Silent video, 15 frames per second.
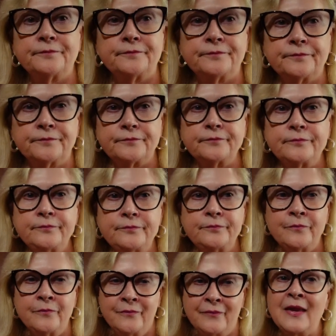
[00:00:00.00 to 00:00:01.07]
Oh, yeah.
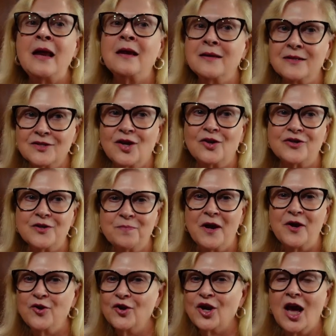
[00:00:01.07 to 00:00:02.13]
Salted
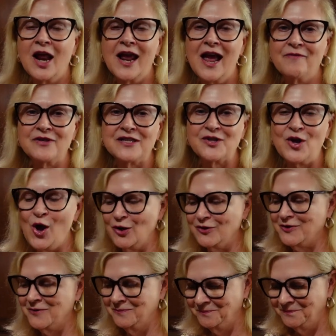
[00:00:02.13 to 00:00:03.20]
butter. You got to yeah. have the
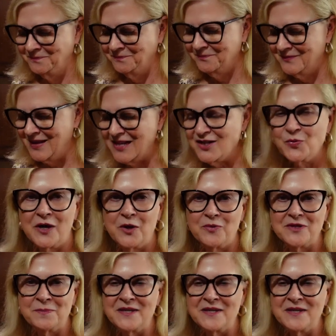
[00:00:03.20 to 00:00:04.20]
salt. That's what it was